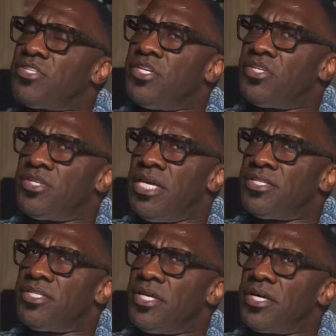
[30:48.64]
is it a,
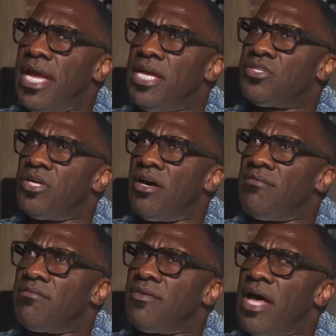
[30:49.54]
is it a case
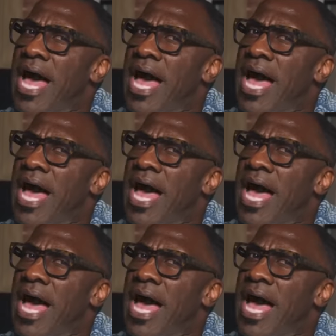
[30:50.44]
of